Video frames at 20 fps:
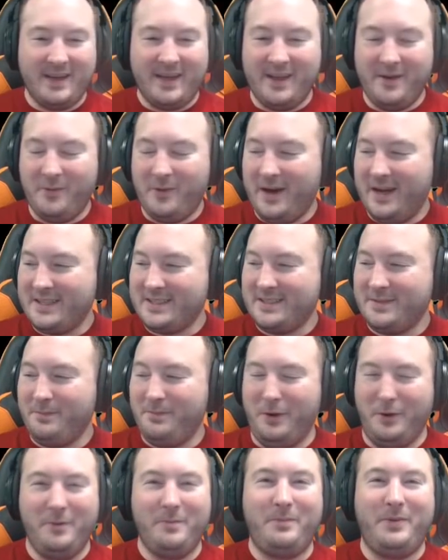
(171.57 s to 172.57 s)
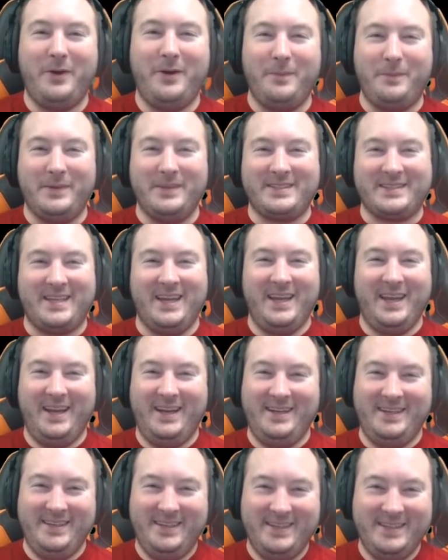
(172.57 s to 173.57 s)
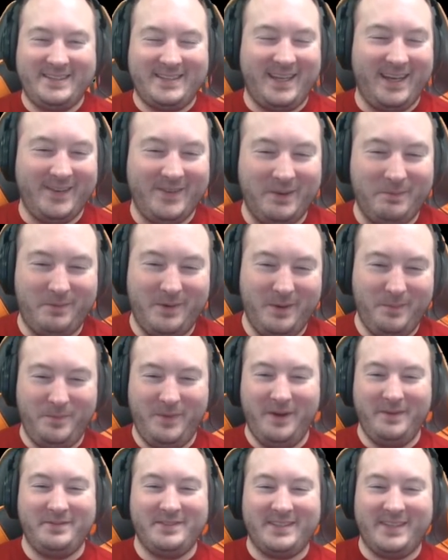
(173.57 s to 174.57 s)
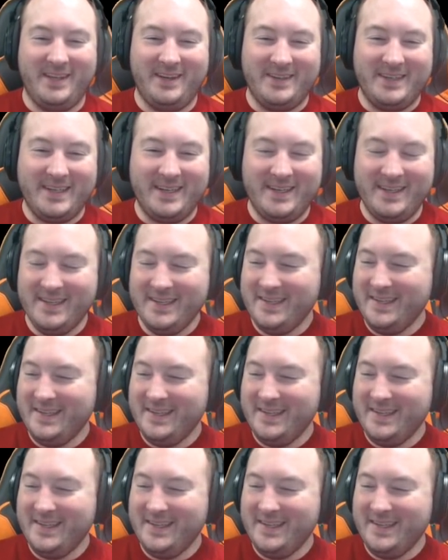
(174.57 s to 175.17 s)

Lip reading: go ahead and watch Poop Poop and see what Poop Poop's doing.